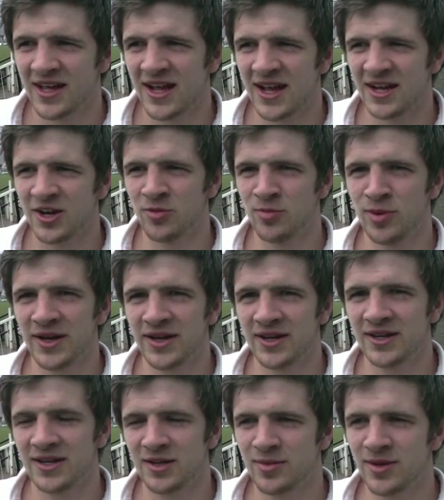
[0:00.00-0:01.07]
So I carried on
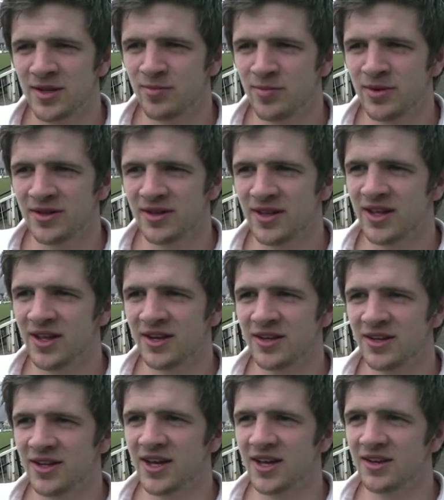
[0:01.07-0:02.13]
playing a little bit, but then
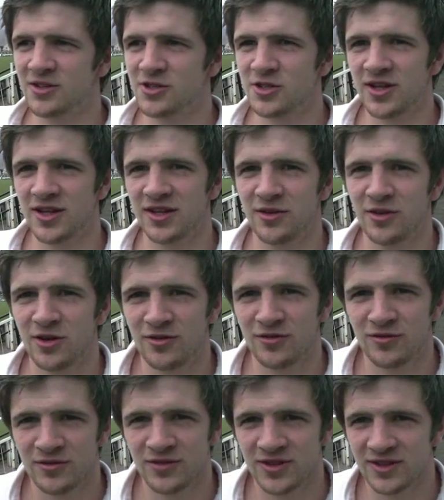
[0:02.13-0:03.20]
in the end it just died
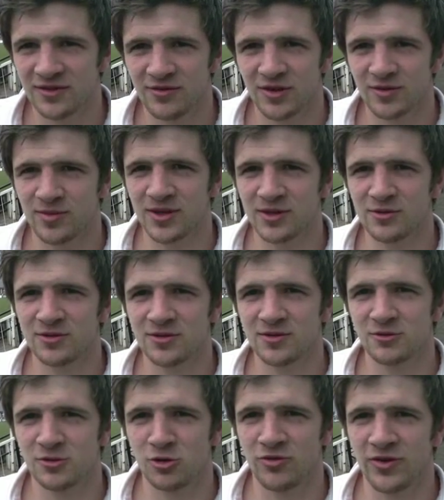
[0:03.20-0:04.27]
off, and then rugby was
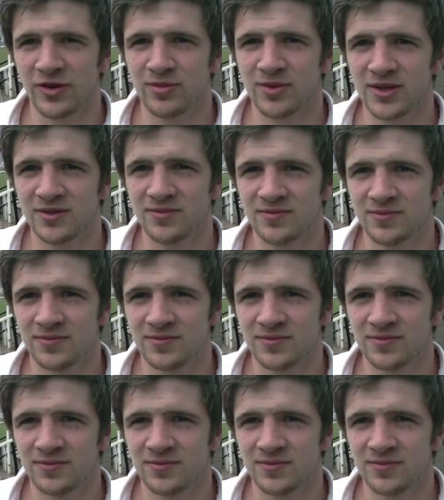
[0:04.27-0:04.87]
all rugby.